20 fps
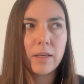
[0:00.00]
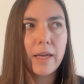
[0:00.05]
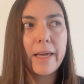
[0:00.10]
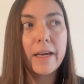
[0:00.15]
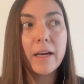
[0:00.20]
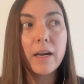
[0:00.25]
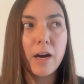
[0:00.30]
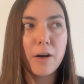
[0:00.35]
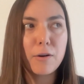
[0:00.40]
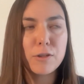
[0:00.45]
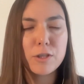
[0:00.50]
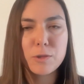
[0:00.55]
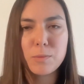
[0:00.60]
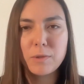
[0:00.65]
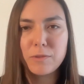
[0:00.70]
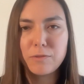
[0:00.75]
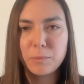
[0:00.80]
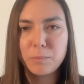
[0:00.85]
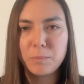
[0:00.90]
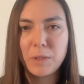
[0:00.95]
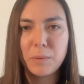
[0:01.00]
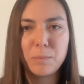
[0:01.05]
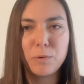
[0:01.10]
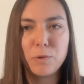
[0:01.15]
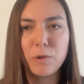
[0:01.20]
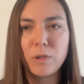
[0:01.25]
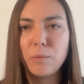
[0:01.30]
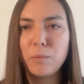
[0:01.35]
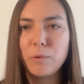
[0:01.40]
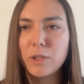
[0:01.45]
encouragement for
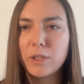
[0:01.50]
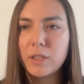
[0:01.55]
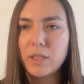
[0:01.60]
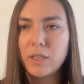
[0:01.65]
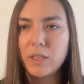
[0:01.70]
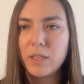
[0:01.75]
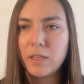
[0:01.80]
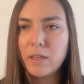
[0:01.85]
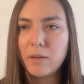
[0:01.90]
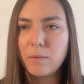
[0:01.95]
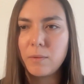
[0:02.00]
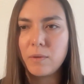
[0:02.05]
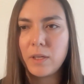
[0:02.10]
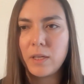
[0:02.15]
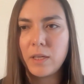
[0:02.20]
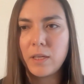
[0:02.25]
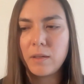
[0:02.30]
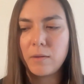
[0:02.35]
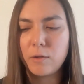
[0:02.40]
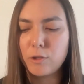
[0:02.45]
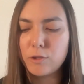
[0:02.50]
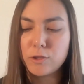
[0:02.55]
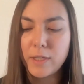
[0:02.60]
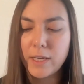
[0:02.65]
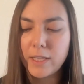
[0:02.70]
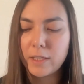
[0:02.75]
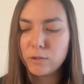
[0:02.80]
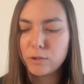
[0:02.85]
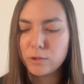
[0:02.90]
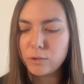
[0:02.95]
people who are working or
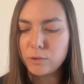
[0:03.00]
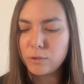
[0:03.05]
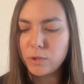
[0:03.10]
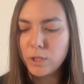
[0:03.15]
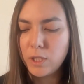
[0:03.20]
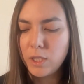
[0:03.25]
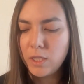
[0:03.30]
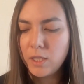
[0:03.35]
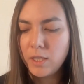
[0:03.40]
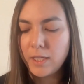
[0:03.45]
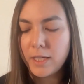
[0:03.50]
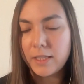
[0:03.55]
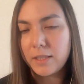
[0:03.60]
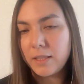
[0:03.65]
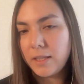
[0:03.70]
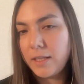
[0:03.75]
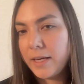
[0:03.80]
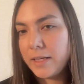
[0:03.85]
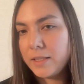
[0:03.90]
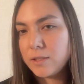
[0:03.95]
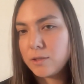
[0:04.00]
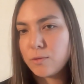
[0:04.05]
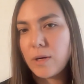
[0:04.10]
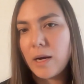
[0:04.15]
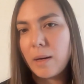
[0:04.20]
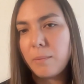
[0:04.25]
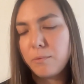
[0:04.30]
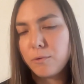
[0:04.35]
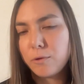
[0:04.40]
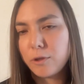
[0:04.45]
trying to get clients through
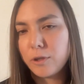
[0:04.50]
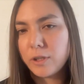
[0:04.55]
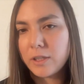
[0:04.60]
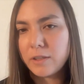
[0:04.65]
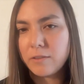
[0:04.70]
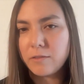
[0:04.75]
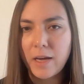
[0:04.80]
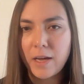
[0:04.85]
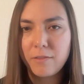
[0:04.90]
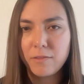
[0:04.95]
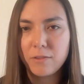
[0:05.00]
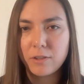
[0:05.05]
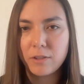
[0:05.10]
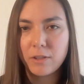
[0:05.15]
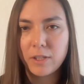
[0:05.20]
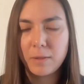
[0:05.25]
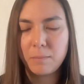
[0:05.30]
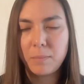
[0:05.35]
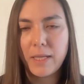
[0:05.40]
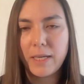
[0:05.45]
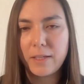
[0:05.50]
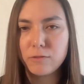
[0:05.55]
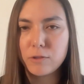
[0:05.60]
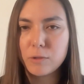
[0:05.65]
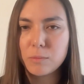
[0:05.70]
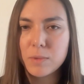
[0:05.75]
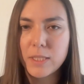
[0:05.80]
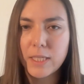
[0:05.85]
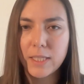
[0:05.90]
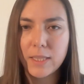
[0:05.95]
Upwork and Fiverr and
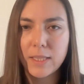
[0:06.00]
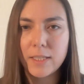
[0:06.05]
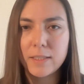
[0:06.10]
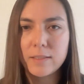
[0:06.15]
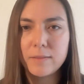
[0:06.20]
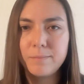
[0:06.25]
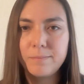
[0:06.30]
platforms like that?